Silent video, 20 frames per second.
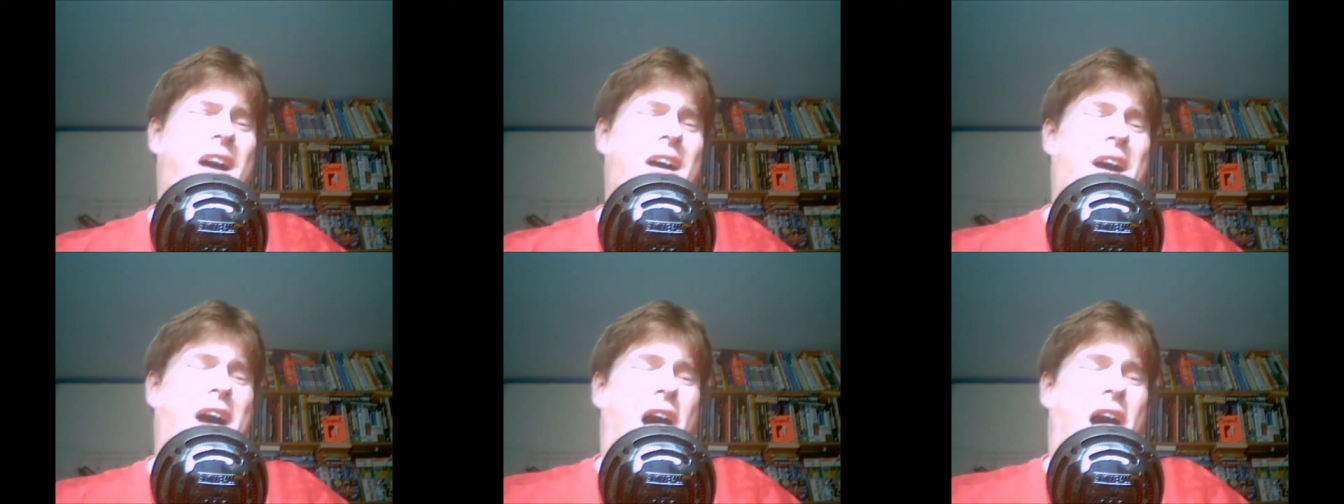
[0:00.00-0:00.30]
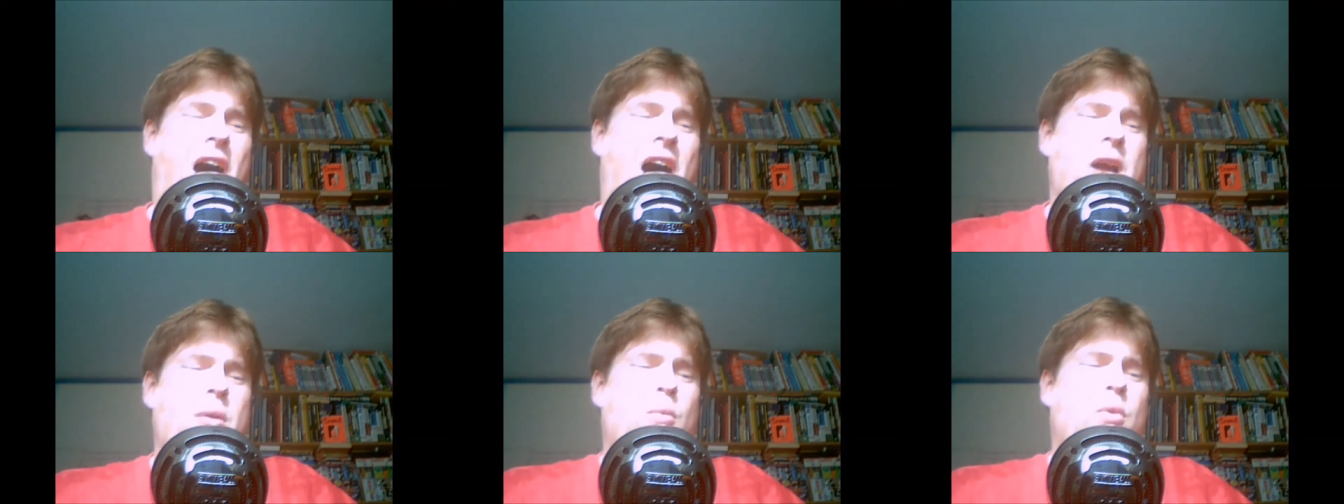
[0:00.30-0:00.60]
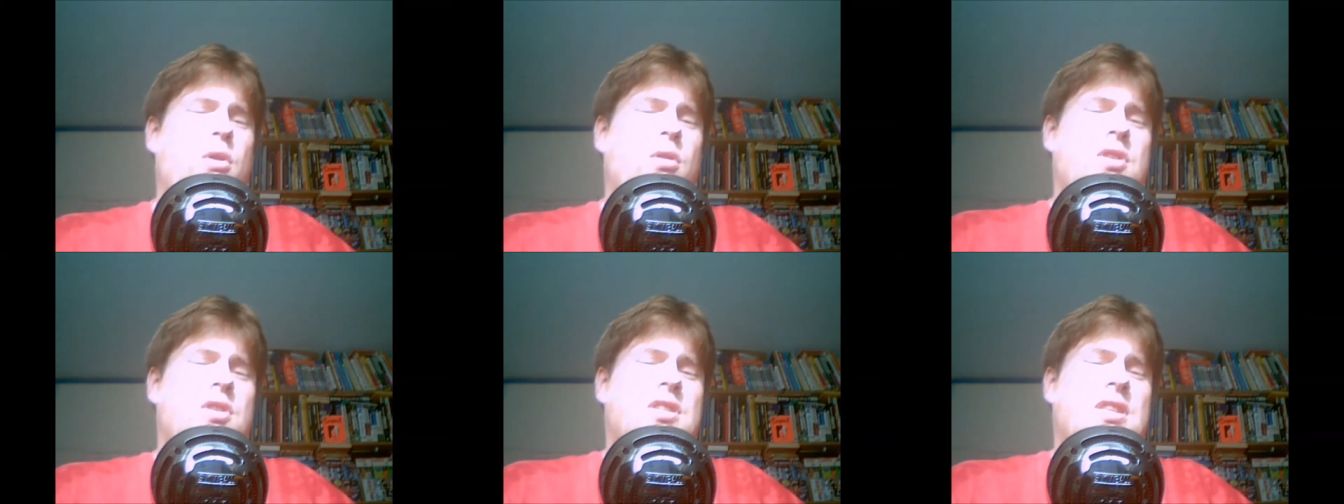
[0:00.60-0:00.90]
I
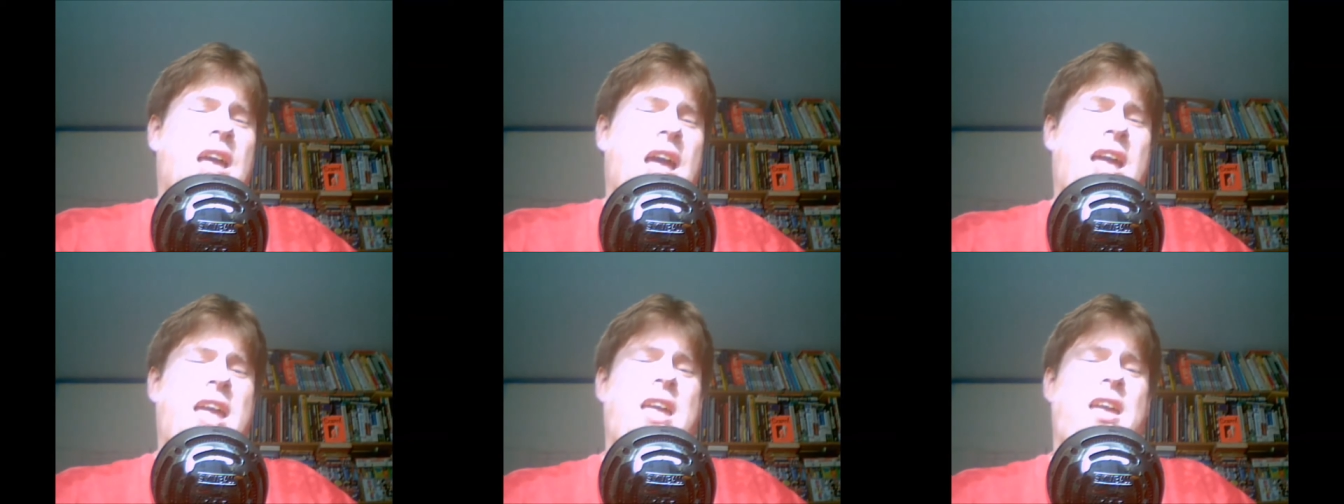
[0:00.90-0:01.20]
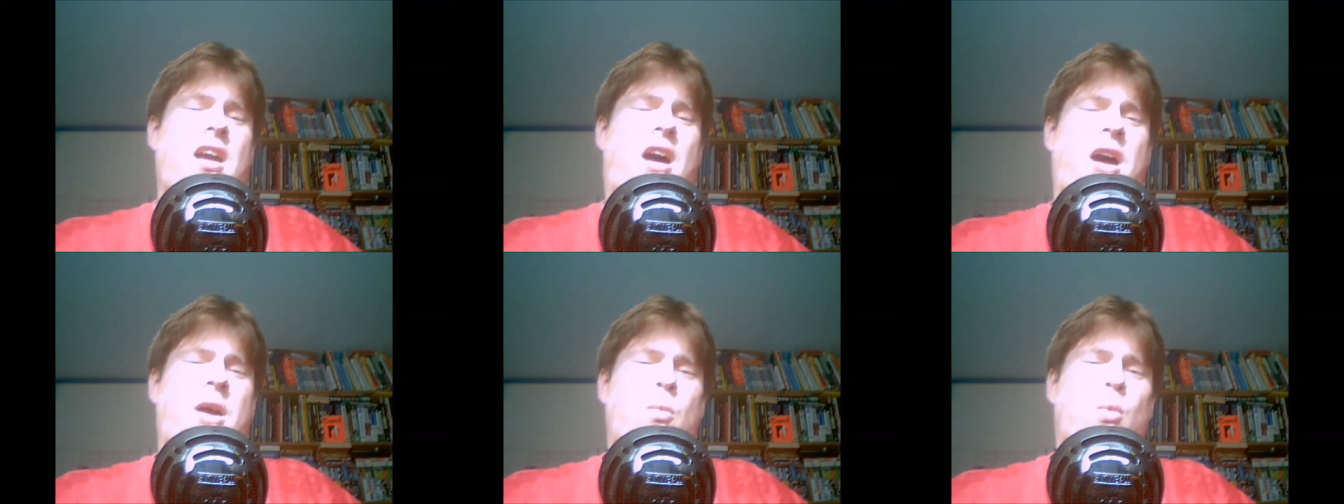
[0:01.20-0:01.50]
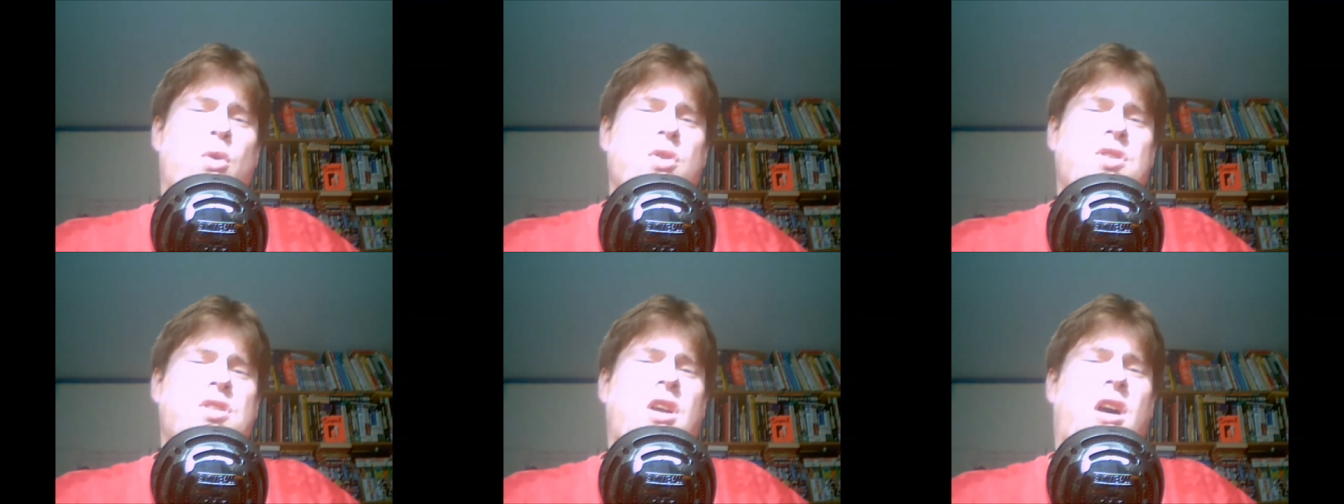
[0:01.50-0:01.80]
will say I
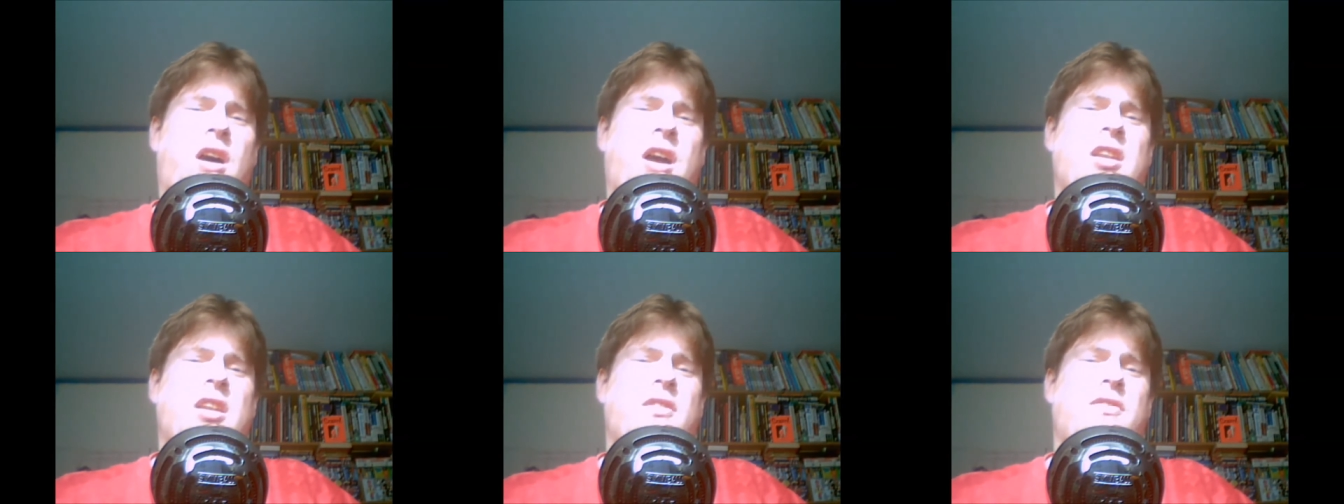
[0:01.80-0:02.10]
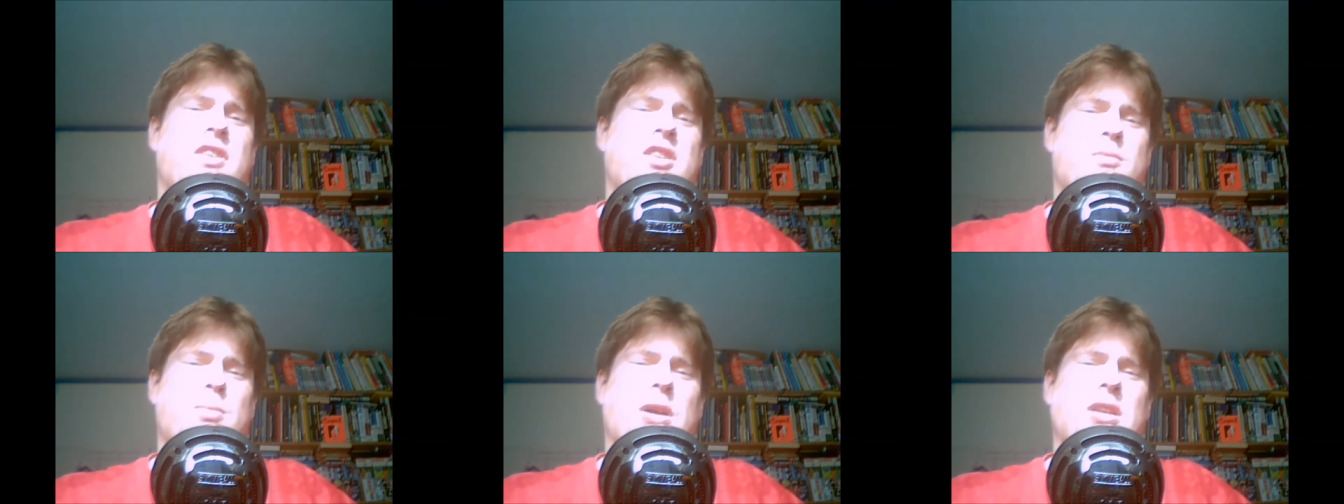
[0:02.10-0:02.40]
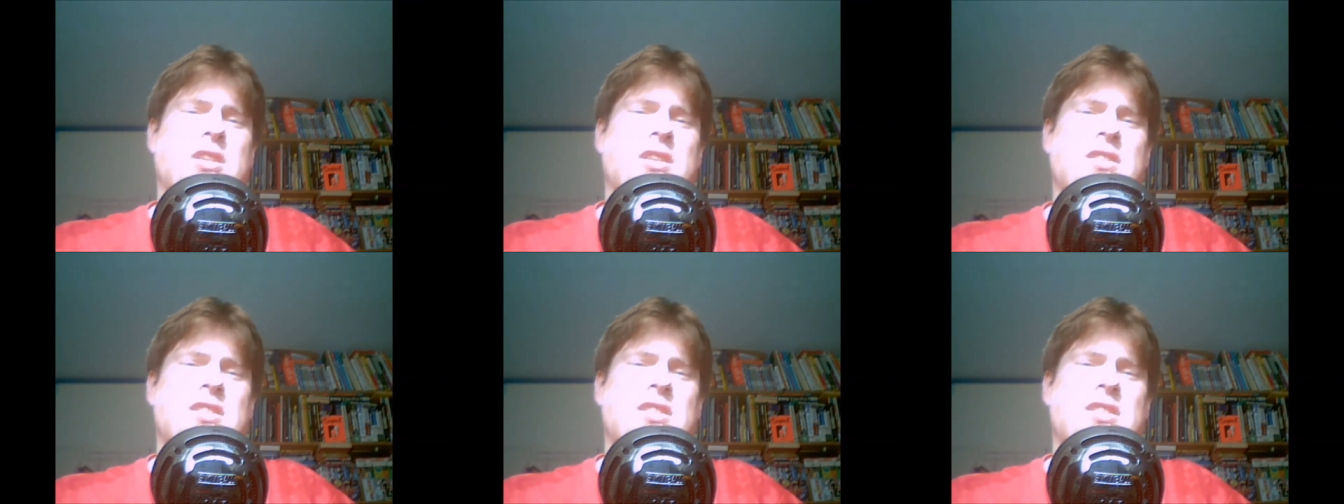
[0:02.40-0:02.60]
was kind of expecting